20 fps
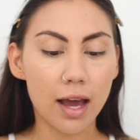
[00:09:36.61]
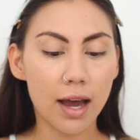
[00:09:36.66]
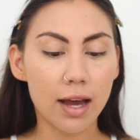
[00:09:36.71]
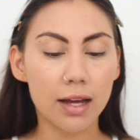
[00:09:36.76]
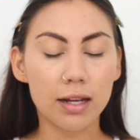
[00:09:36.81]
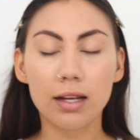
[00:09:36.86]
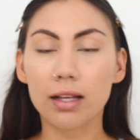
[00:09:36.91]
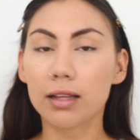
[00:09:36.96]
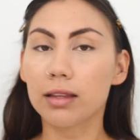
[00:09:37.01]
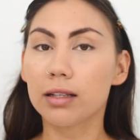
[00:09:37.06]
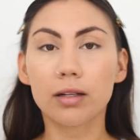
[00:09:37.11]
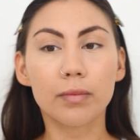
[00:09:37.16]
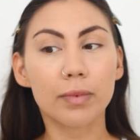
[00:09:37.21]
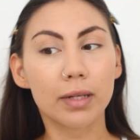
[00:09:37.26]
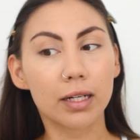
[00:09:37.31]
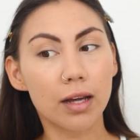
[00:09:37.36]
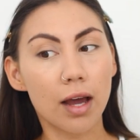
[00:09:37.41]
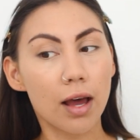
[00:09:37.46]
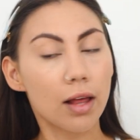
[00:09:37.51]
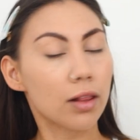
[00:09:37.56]
add a little
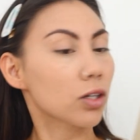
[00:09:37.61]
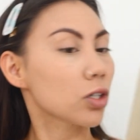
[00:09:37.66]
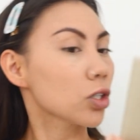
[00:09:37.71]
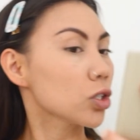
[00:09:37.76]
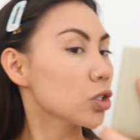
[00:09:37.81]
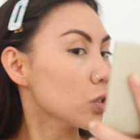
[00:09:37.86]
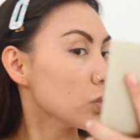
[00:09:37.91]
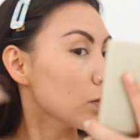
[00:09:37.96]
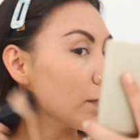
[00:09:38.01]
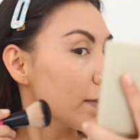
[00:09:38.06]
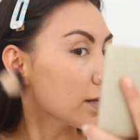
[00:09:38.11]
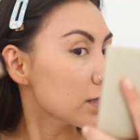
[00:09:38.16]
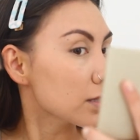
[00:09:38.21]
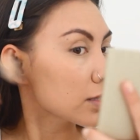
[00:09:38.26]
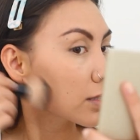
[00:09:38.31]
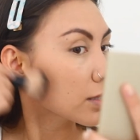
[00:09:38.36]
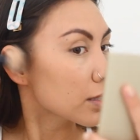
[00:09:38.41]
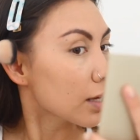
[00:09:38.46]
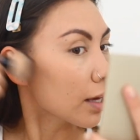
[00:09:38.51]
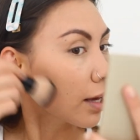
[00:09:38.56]
bit of color to my
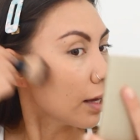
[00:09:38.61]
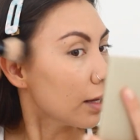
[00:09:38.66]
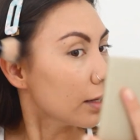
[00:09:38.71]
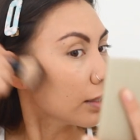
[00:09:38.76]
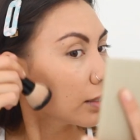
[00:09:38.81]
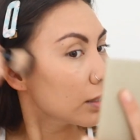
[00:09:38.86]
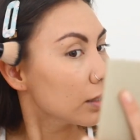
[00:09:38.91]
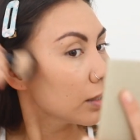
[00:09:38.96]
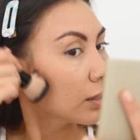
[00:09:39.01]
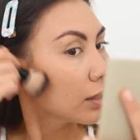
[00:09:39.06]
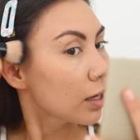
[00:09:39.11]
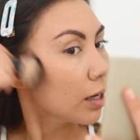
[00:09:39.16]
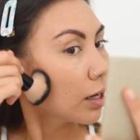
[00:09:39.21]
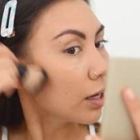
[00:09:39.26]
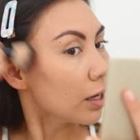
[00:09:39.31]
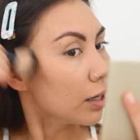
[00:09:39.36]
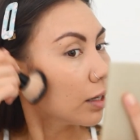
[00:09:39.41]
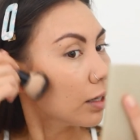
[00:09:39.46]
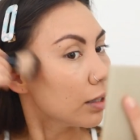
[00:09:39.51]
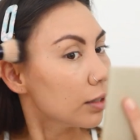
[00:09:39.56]
skin
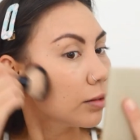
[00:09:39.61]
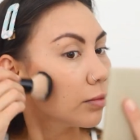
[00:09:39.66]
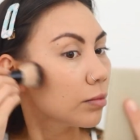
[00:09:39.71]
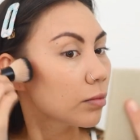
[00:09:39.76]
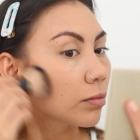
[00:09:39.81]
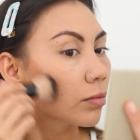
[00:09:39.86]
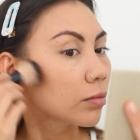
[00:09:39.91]
um,